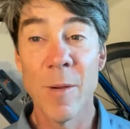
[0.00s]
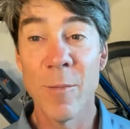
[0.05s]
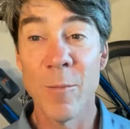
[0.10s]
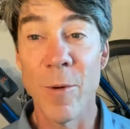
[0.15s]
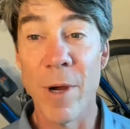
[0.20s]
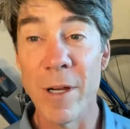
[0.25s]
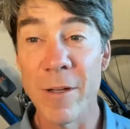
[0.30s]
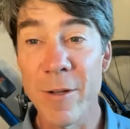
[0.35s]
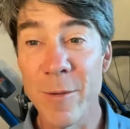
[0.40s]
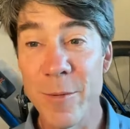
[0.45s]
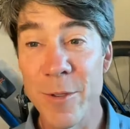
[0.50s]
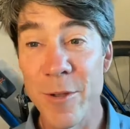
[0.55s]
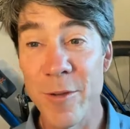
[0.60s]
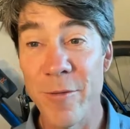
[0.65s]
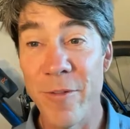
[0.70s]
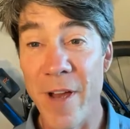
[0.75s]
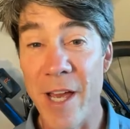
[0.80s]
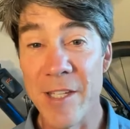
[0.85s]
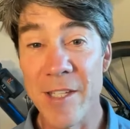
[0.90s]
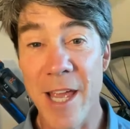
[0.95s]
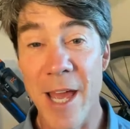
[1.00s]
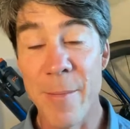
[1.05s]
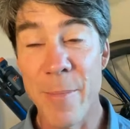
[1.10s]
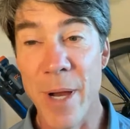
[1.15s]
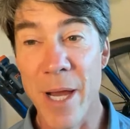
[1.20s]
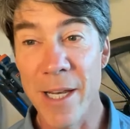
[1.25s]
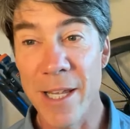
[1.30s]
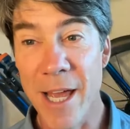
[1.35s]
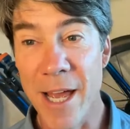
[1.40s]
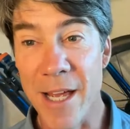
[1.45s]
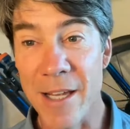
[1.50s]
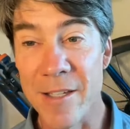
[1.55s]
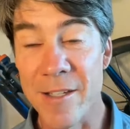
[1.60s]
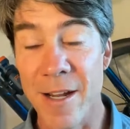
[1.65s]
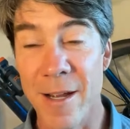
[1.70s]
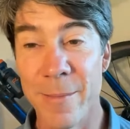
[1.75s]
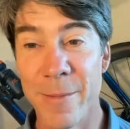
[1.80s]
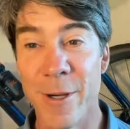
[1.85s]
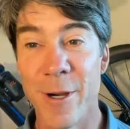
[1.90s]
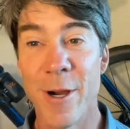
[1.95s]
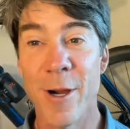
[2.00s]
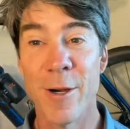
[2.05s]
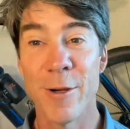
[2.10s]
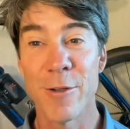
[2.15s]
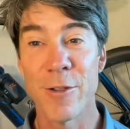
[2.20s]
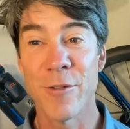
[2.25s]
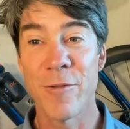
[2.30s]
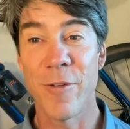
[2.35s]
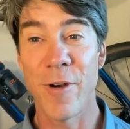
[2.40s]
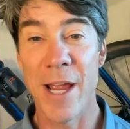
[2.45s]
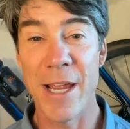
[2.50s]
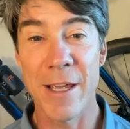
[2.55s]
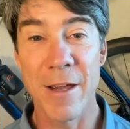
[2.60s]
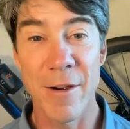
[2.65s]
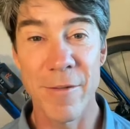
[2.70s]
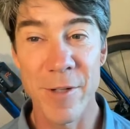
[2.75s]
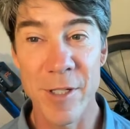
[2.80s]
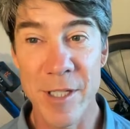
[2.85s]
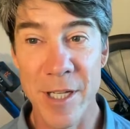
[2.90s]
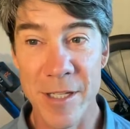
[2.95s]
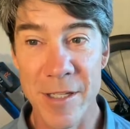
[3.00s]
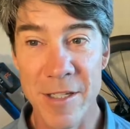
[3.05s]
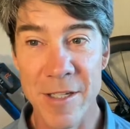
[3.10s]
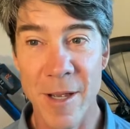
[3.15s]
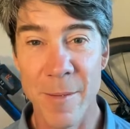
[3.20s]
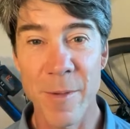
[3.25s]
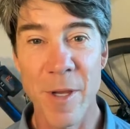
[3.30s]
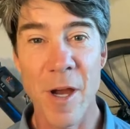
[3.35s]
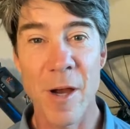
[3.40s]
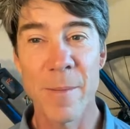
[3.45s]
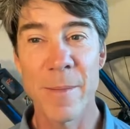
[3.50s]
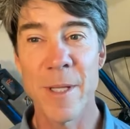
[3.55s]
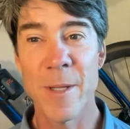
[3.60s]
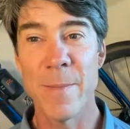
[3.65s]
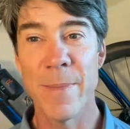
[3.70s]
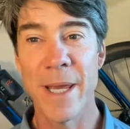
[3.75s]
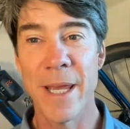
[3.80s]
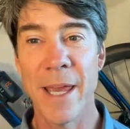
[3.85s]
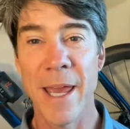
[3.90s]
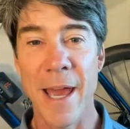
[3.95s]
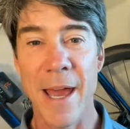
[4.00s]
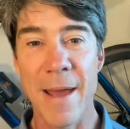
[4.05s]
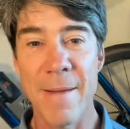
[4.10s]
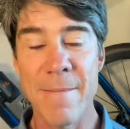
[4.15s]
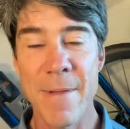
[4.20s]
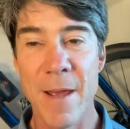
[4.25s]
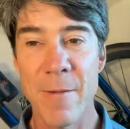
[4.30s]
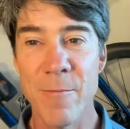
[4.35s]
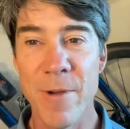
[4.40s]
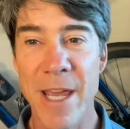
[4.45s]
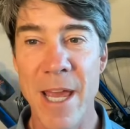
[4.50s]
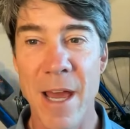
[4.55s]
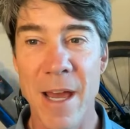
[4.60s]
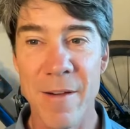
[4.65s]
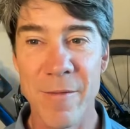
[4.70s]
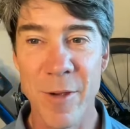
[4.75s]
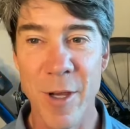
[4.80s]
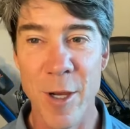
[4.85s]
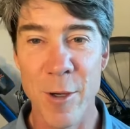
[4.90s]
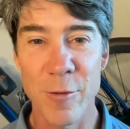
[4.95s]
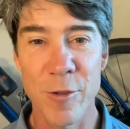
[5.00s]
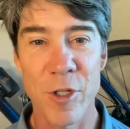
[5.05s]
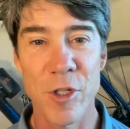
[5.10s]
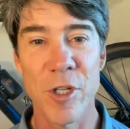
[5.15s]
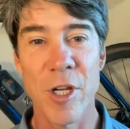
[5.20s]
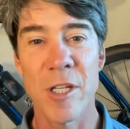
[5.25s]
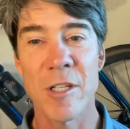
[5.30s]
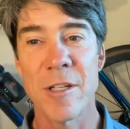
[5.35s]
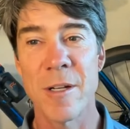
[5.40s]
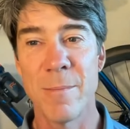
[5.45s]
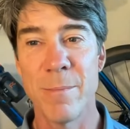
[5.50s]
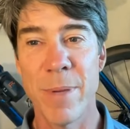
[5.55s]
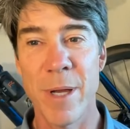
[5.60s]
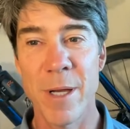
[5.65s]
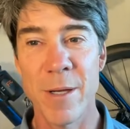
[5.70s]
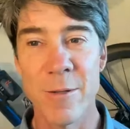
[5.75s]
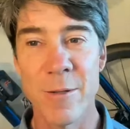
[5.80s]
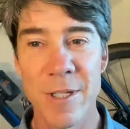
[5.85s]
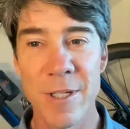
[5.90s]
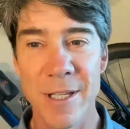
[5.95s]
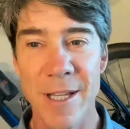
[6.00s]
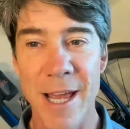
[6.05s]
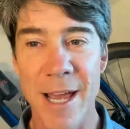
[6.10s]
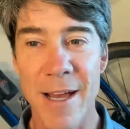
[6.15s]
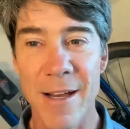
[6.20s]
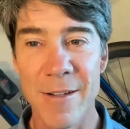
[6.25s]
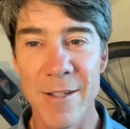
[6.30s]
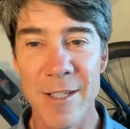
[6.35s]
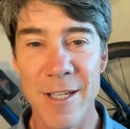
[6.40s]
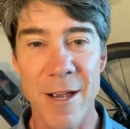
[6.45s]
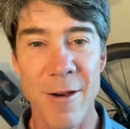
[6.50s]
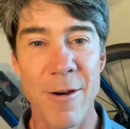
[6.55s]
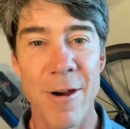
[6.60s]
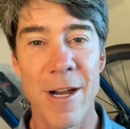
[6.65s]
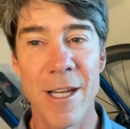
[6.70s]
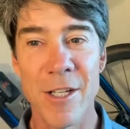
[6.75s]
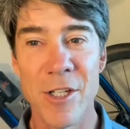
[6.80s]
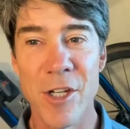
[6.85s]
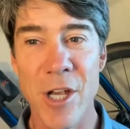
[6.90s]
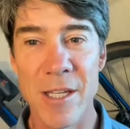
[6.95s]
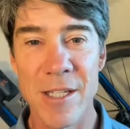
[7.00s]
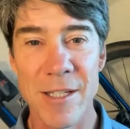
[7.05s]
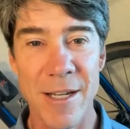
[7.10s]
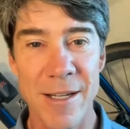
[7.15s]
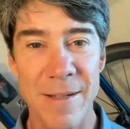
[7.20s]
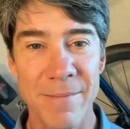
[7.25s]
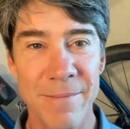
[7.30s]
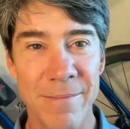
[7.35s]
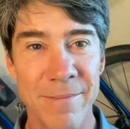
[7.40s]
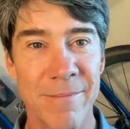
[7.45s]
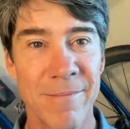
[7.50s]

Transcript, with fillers: Welcome to the FasCat Podcast. I'm your host, Frank Overton. Some call me the Big Cat, and we have Coach Justin Bowes in the house. How are you, Justin?